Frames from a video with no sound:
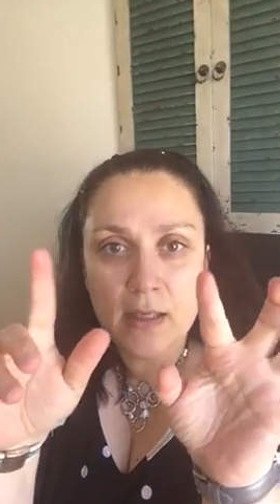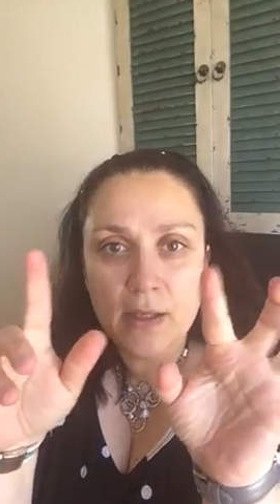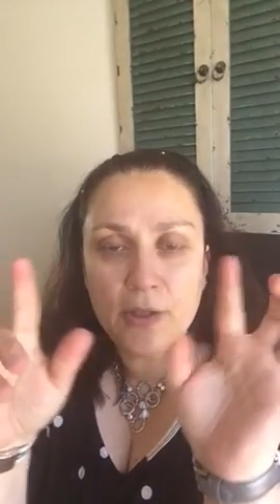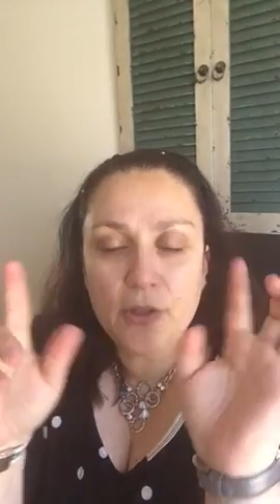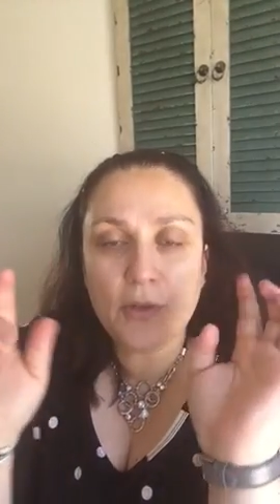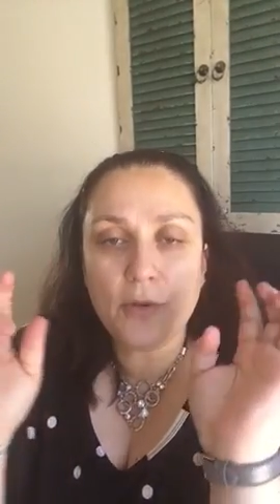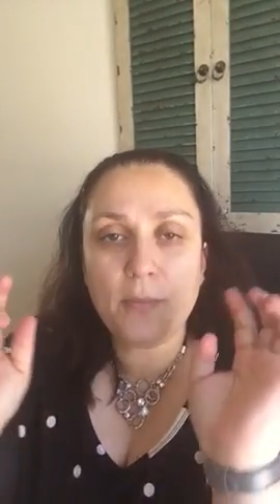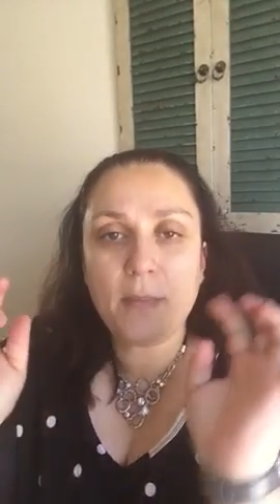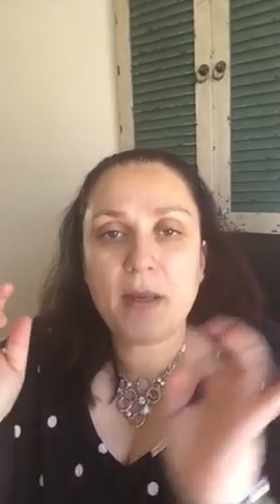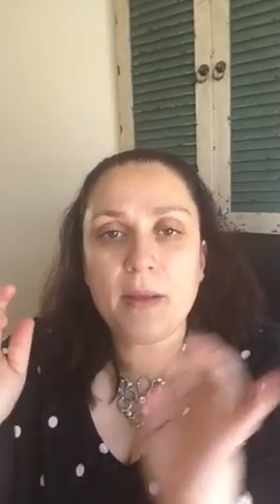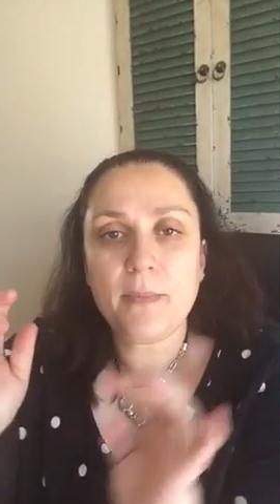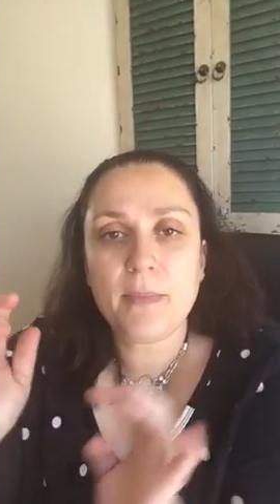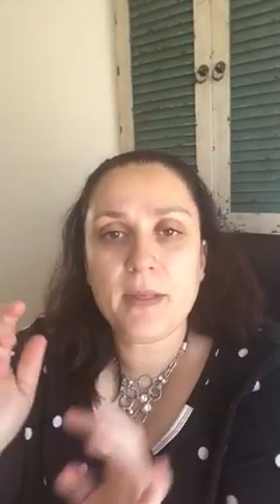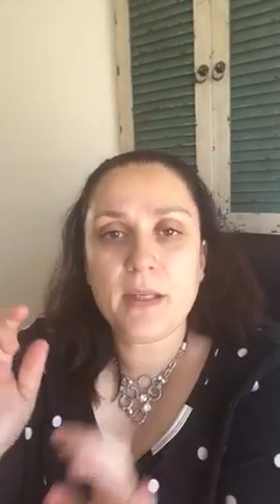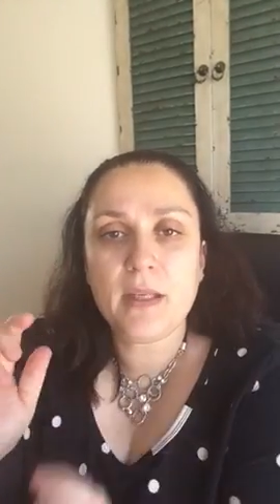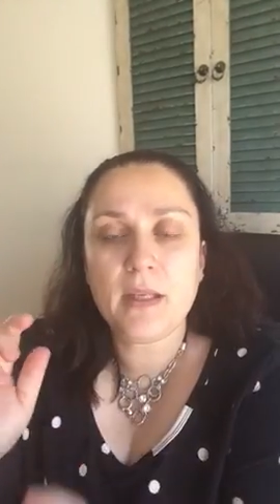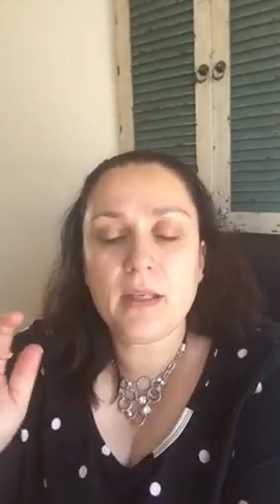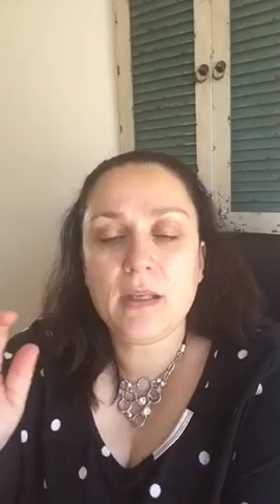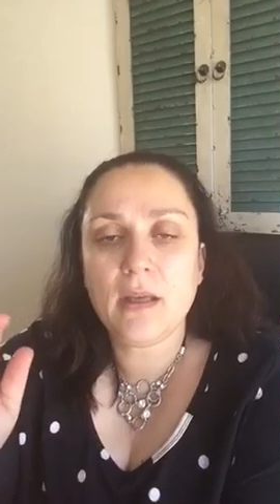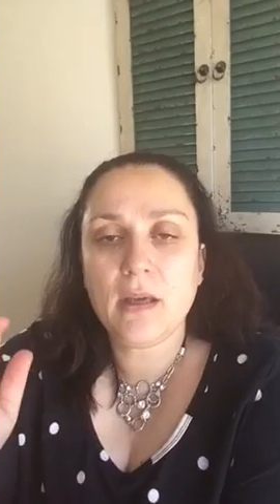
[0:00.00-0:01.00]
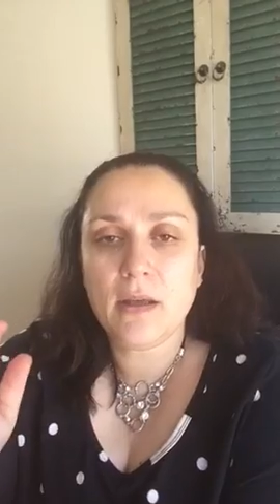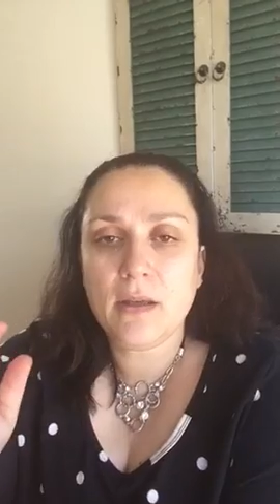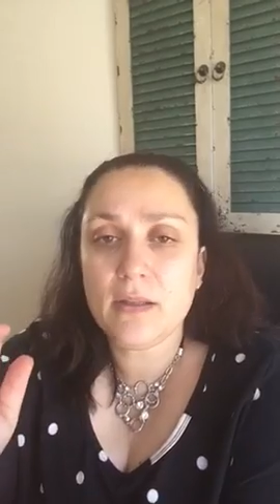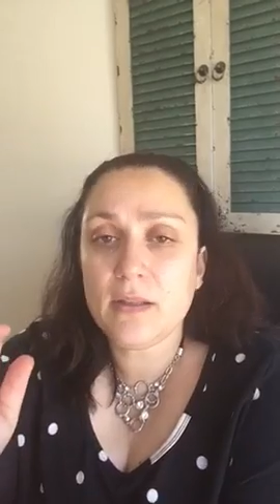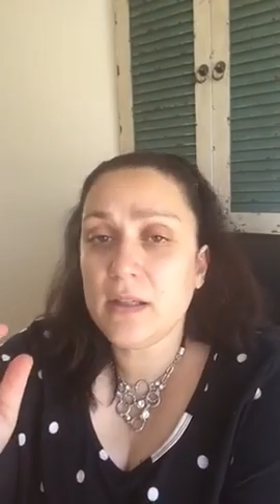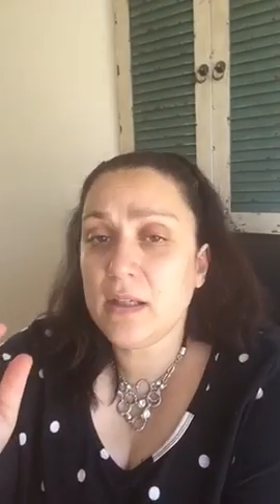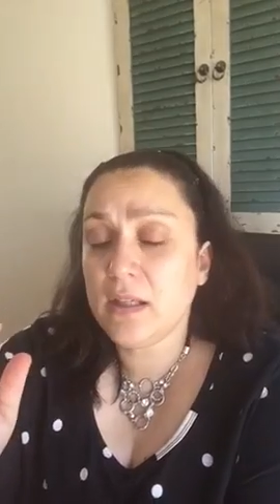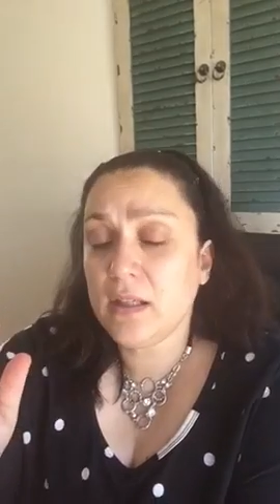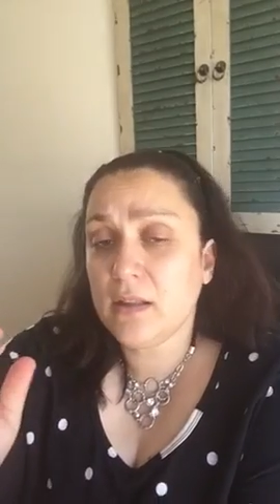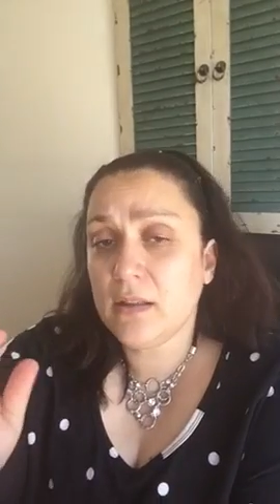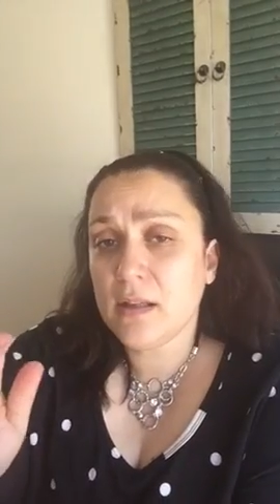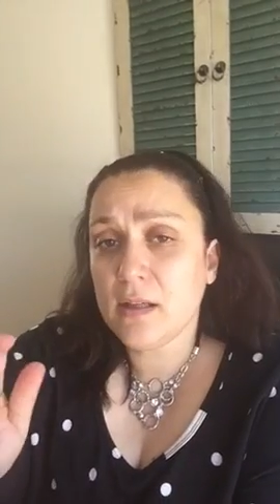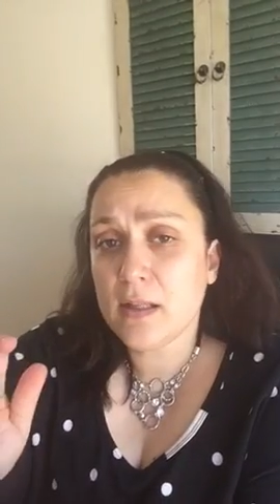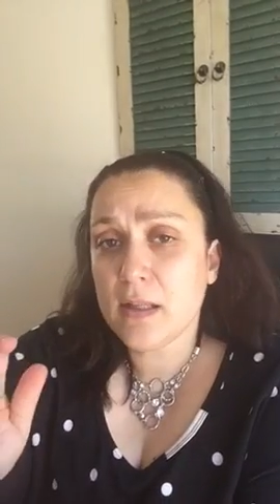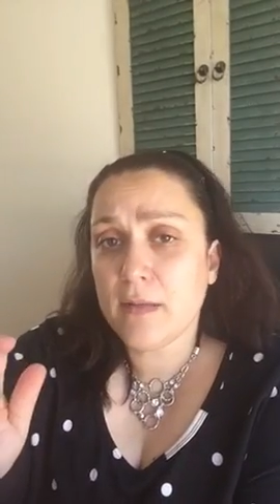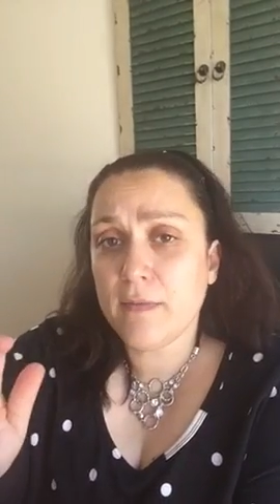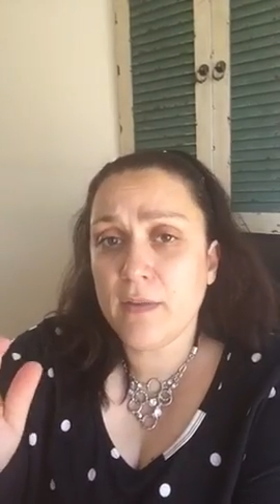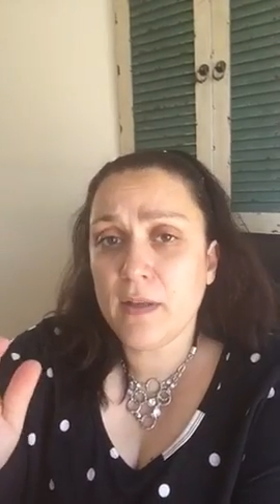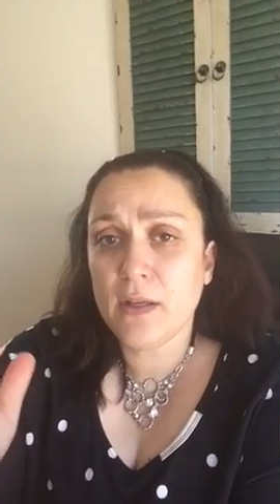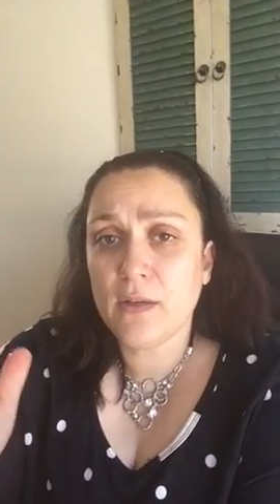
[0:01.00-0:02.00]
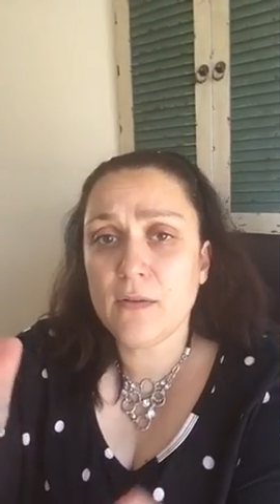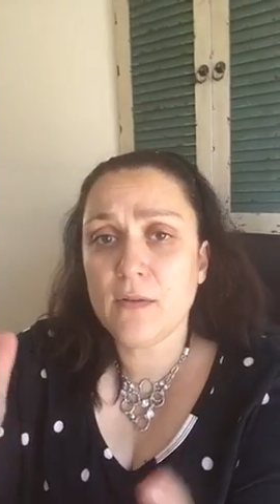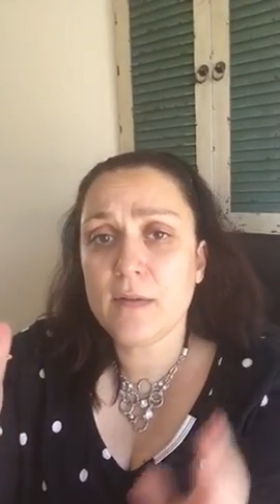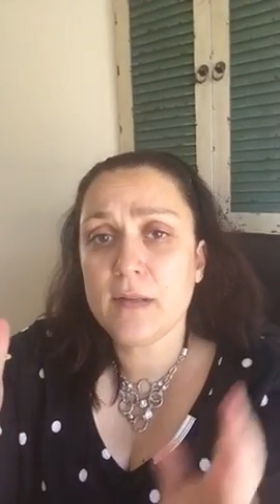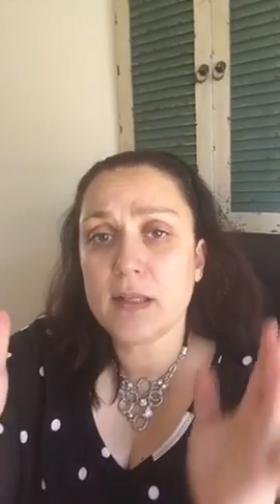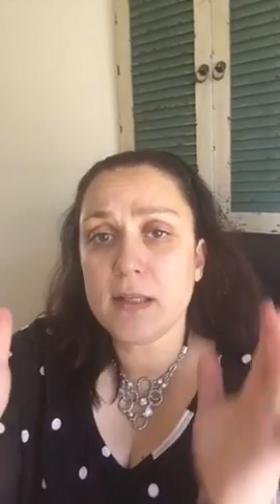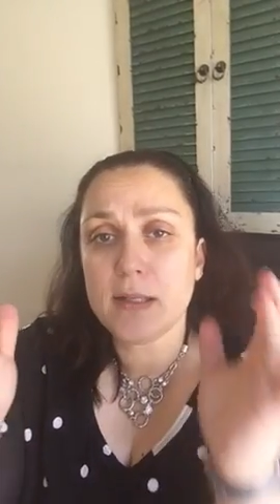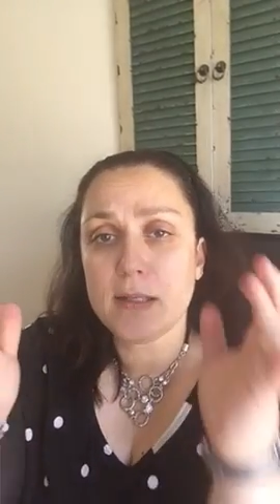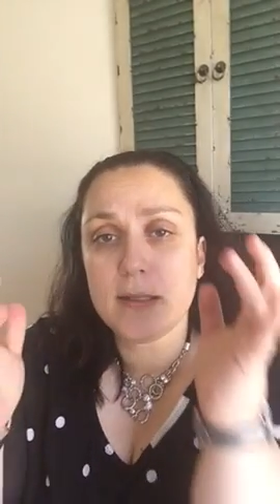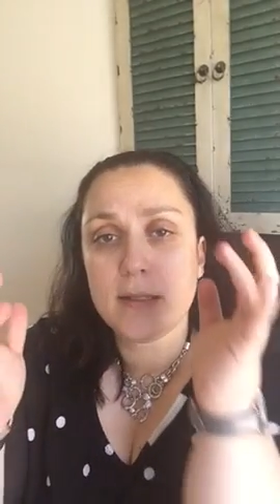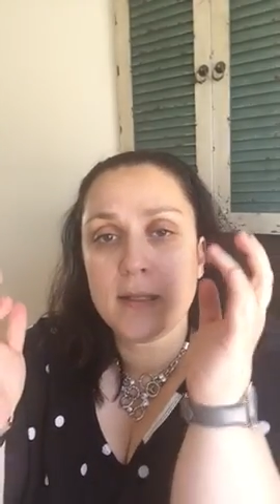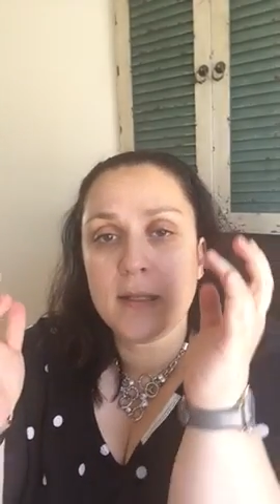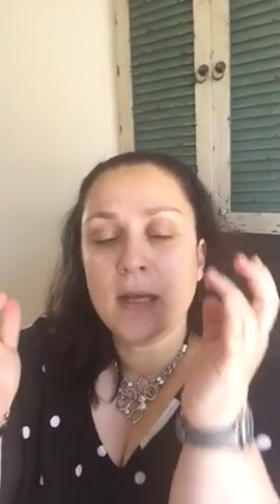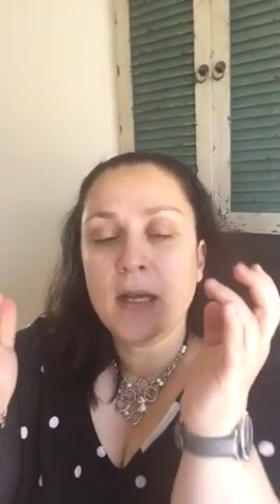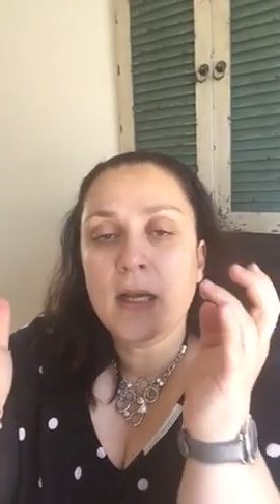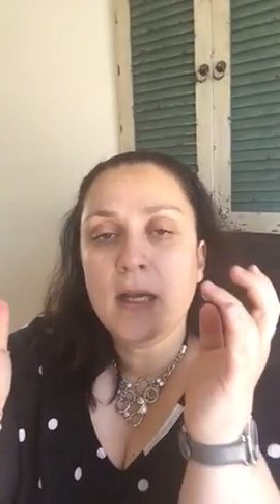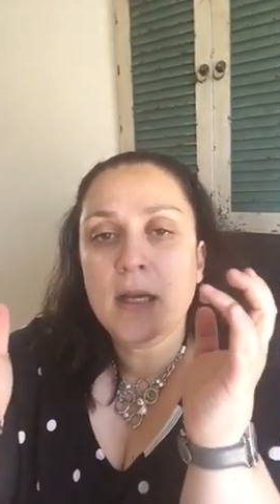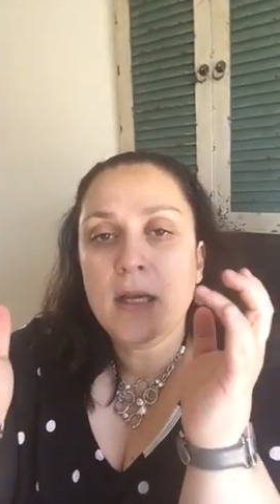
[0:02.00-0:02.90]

maybe the index fingers is